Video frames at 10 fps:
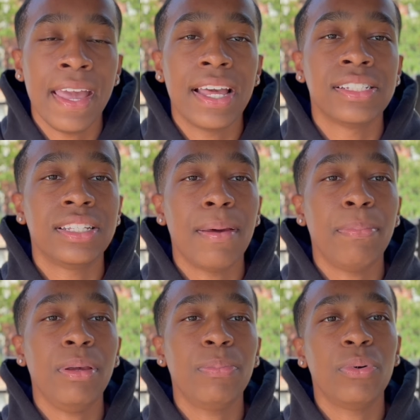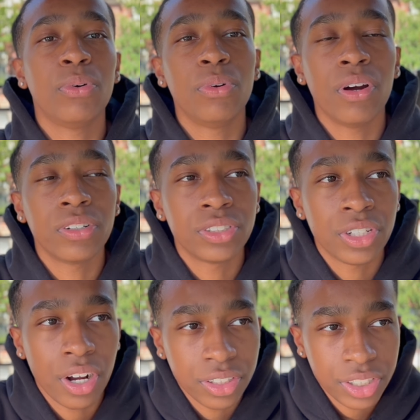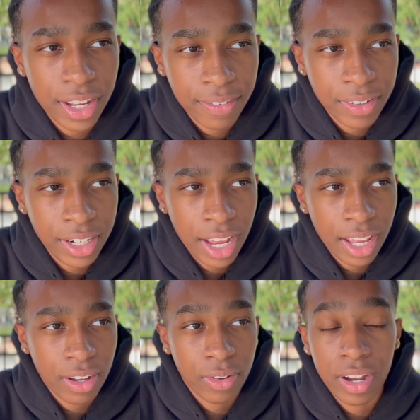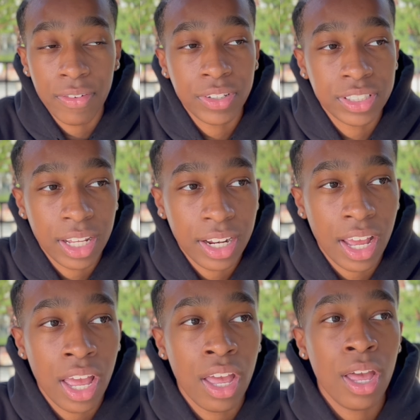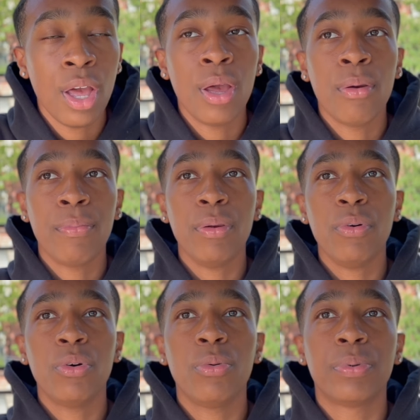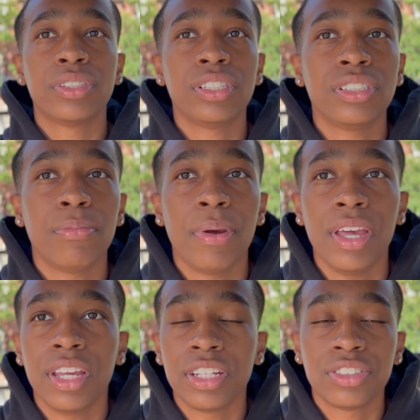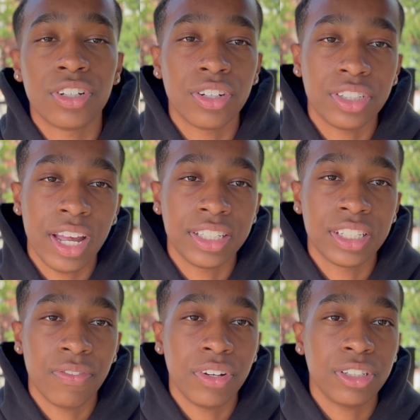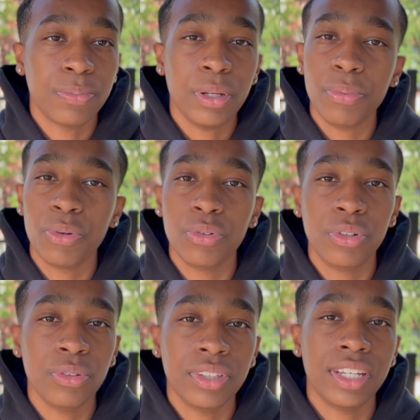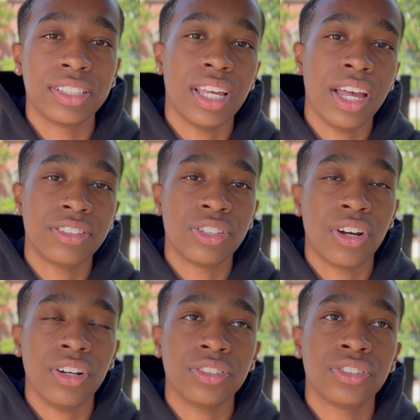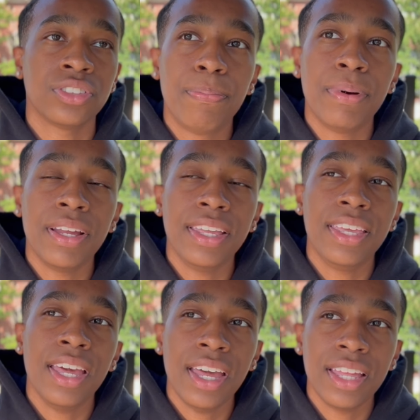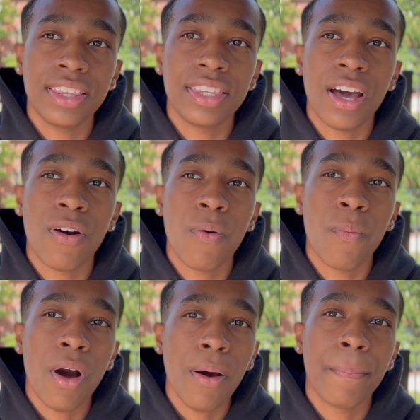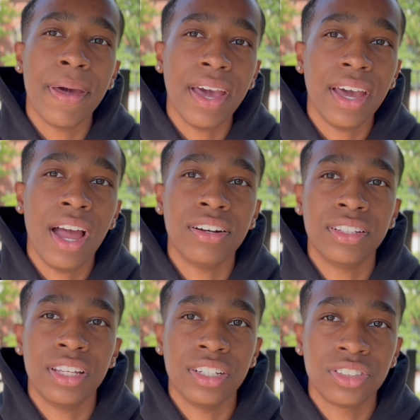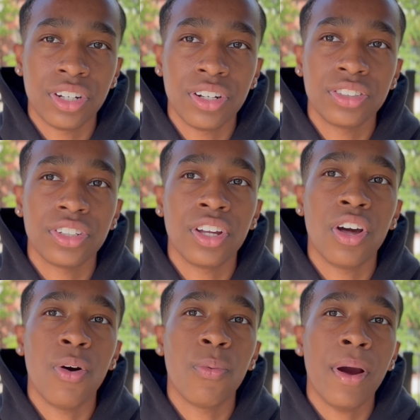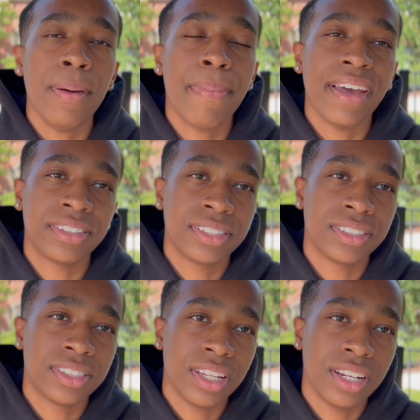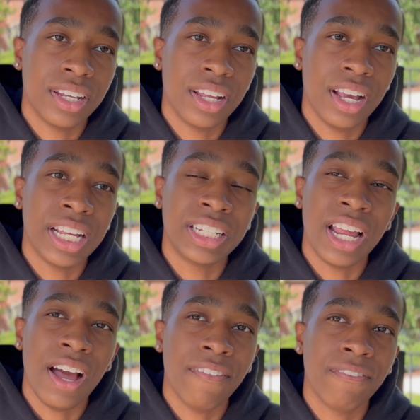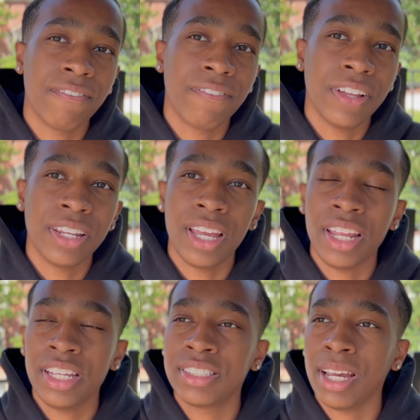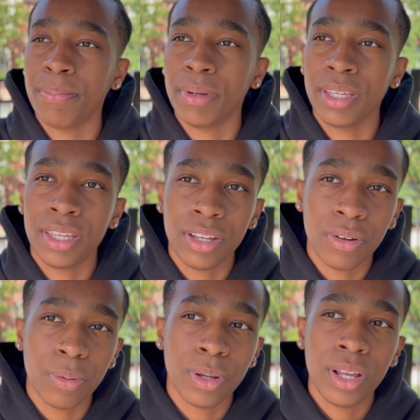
is that people who go to church every day, every Sunday, people who participate in church activities, people who do things at church, but yet they could walk back out of that church and go right back to sinning and not feeling any type of guilt,